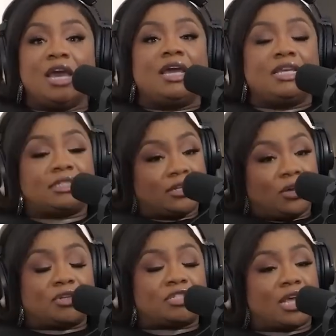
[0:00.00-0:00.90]
He said,
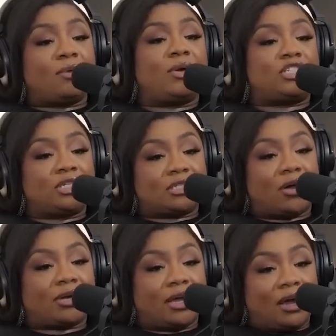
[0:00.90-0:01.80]
no, the same way she
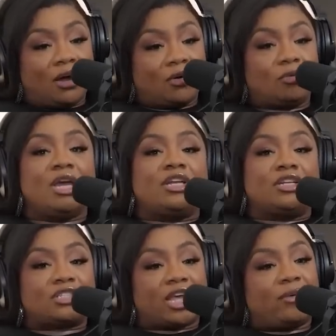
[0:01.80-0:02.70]
talk at home,
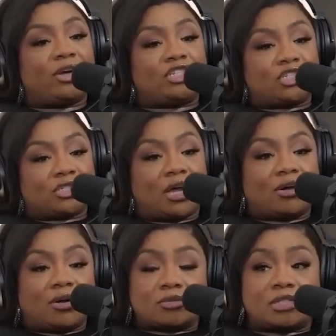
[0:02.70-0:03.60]
the same way she should
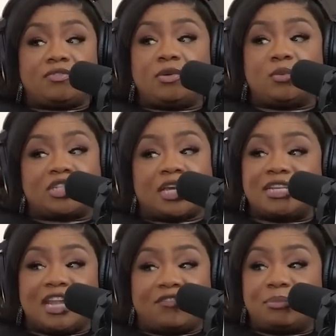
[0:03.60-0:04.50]
talk on TV, which had
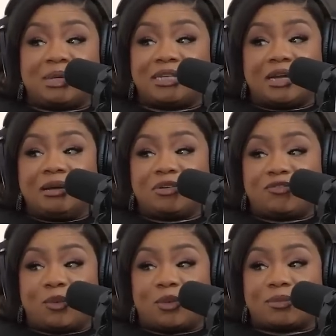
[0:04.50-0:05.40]
never been done
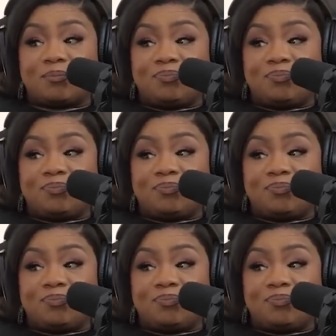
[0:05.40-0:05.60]
before.